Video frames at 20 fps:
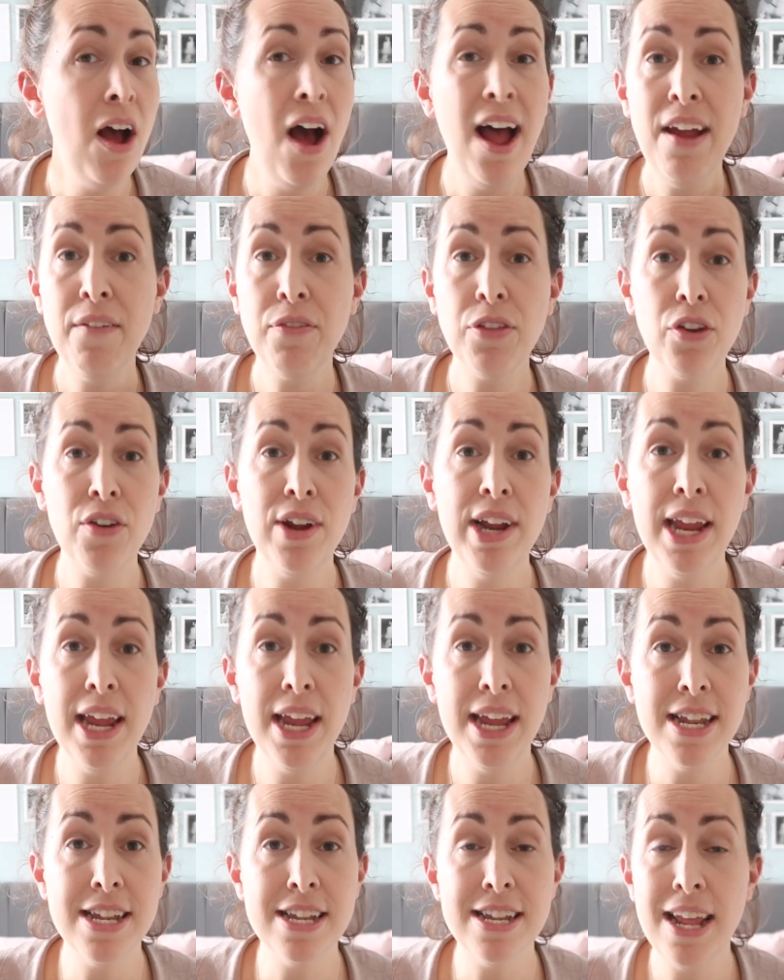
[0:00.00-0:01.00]
I have three
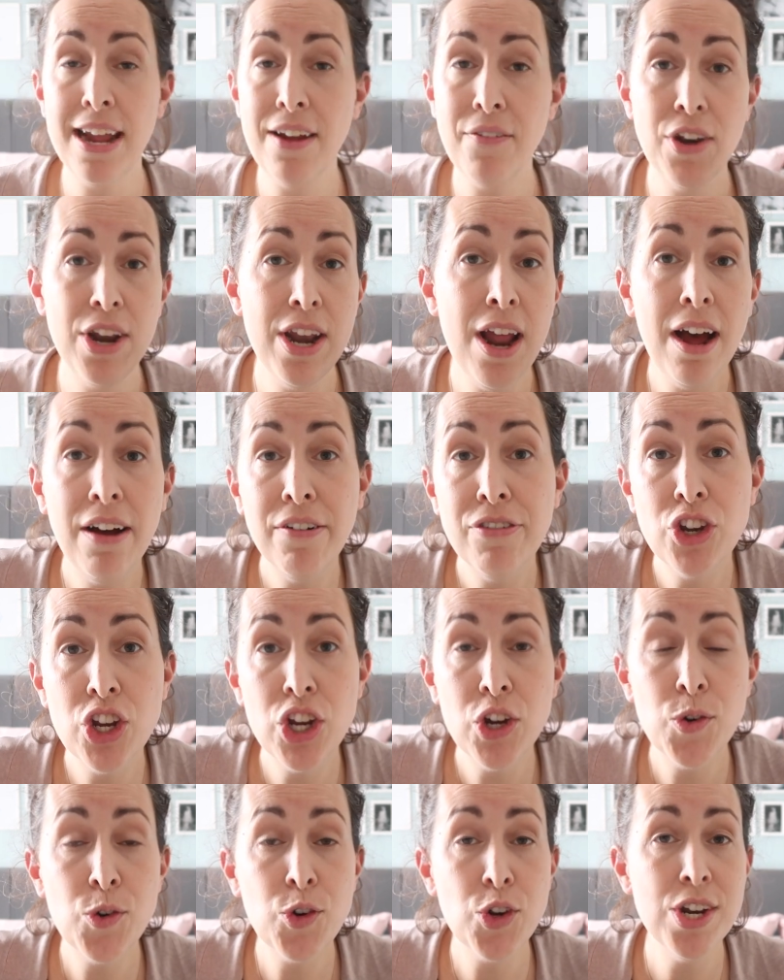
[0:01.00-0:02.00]
kids. They have enough
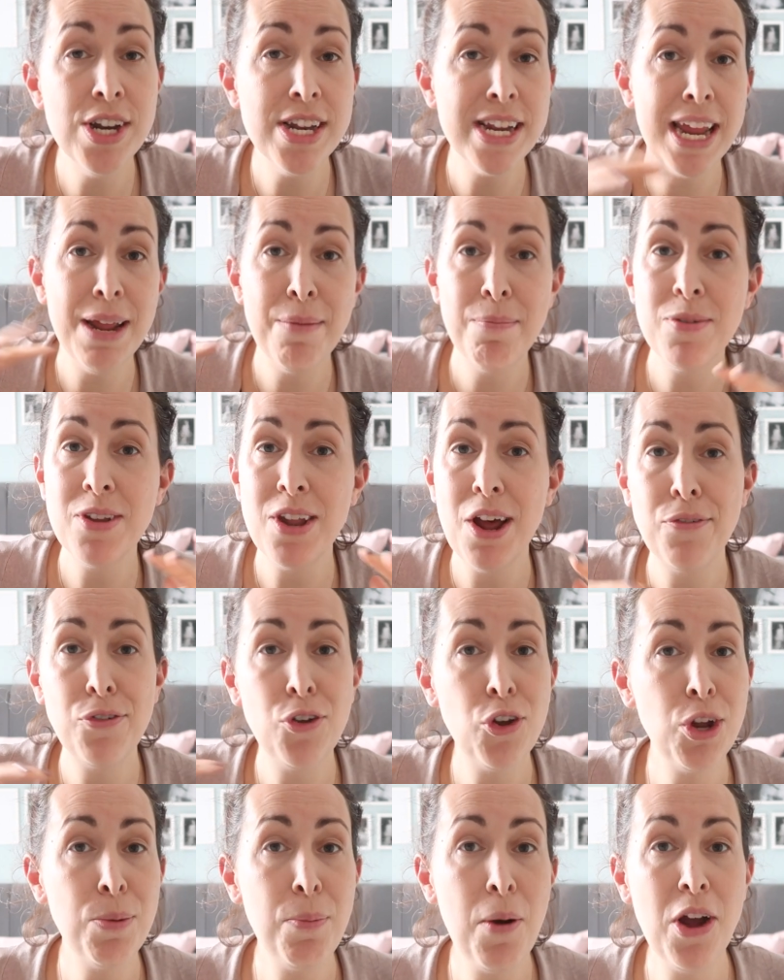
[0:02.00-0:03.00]
children to keep themselves
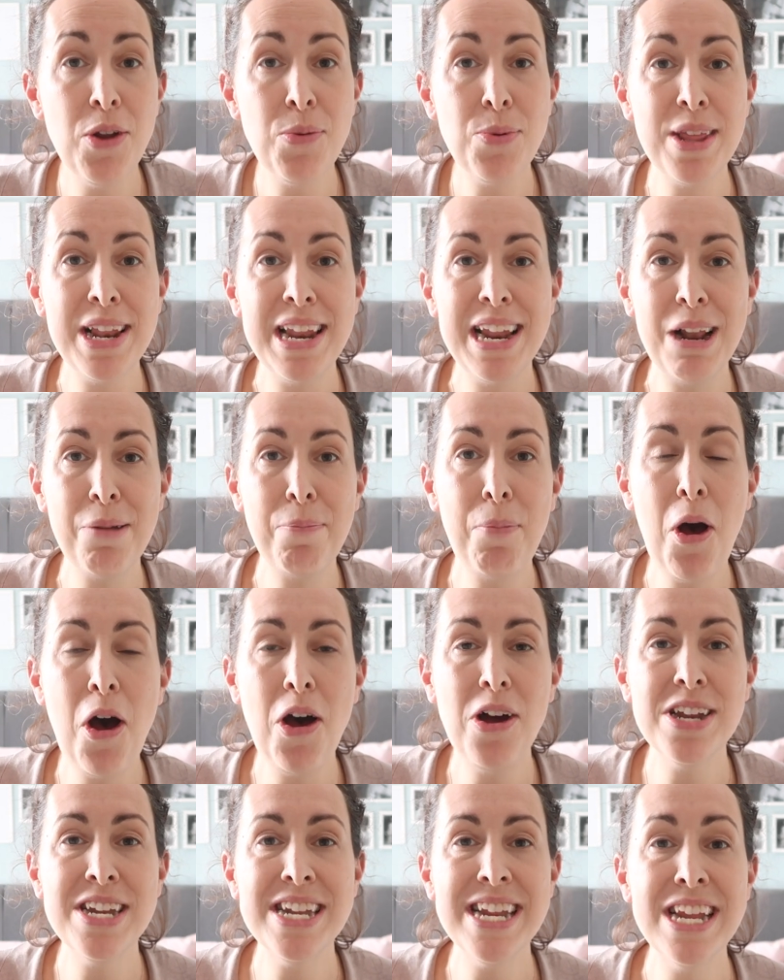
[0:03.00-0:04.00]
occupied with a little
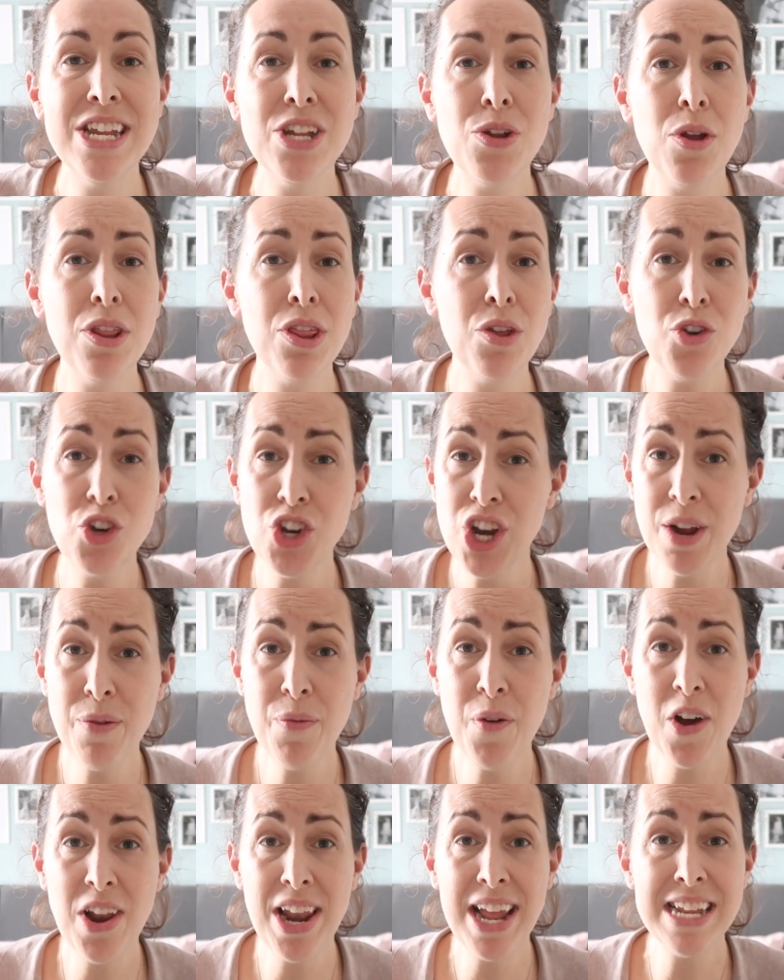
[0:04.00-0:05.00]
party. So I thought, you know
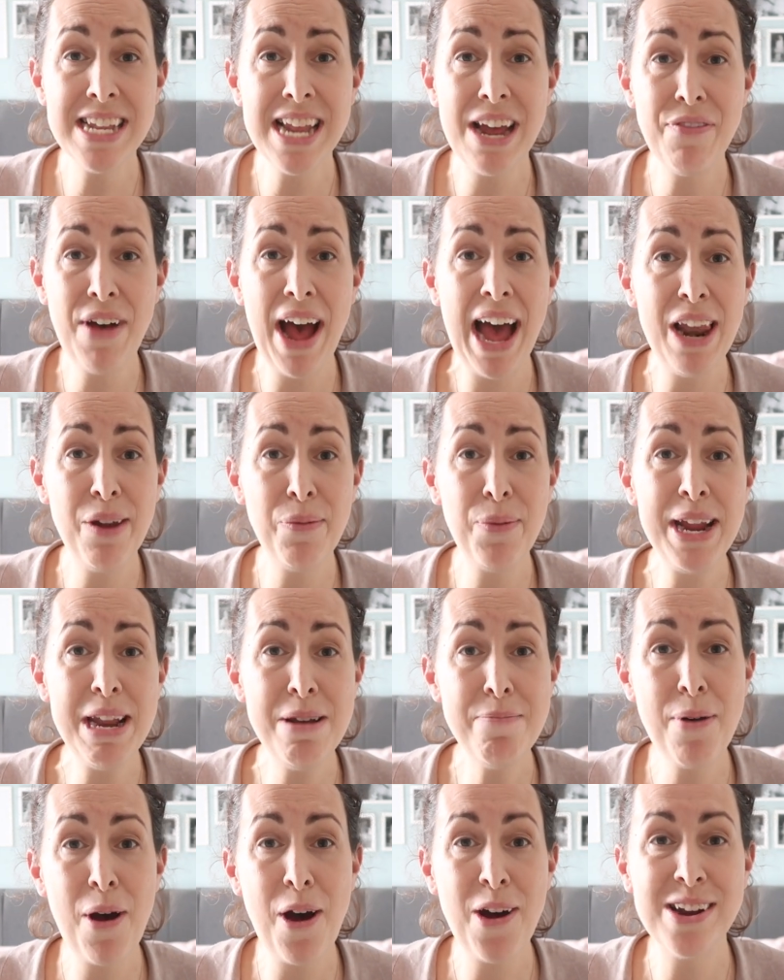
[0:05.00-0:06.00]
what, let's have a
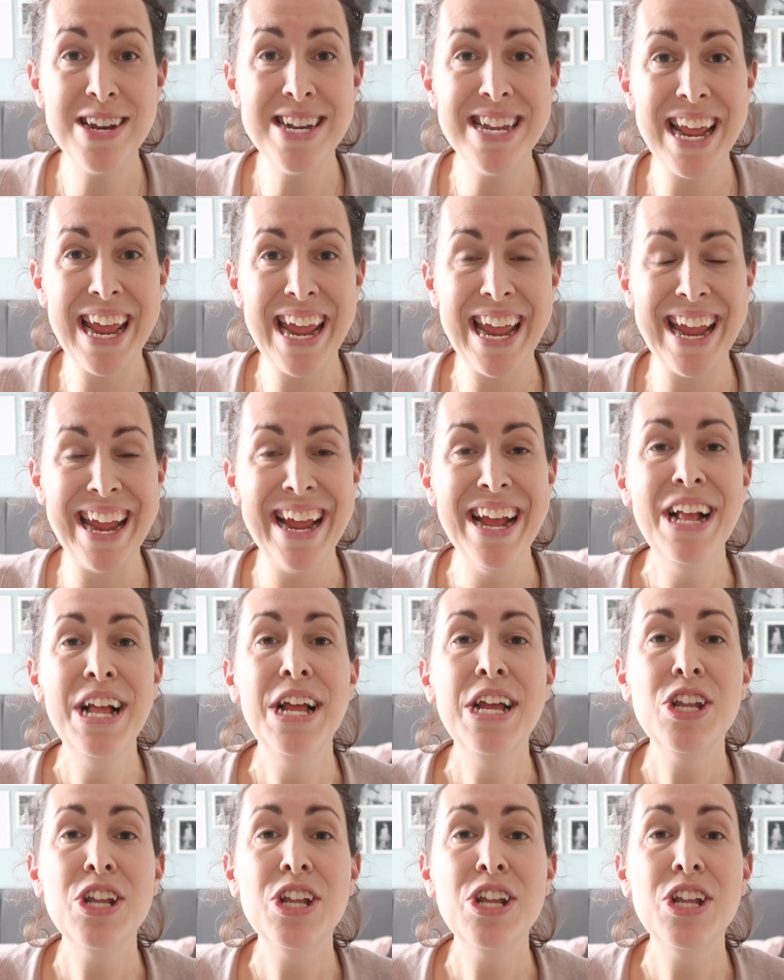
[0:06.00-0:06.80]
Halloween party.